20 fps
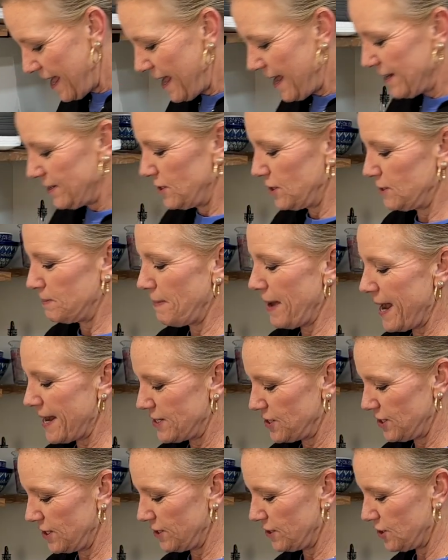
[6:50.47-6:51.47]
and just
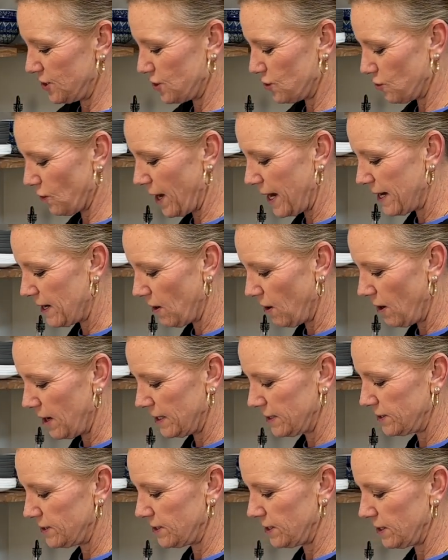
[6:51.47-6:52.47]
mash it straight
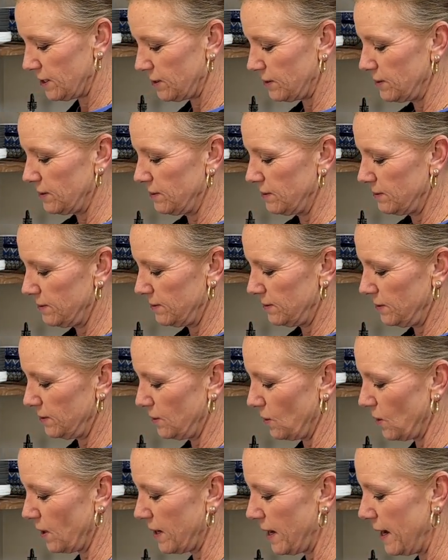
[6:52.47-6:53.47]
onto
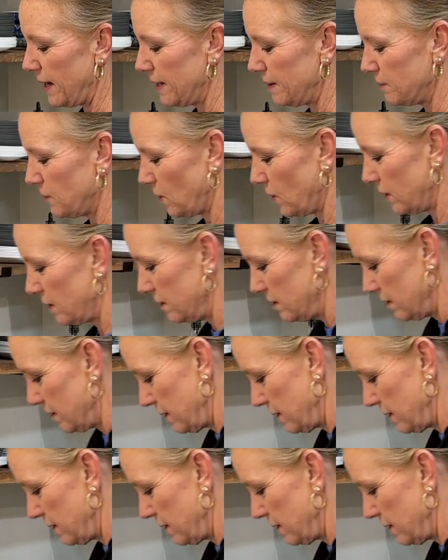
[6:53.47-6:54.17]
your cutting board.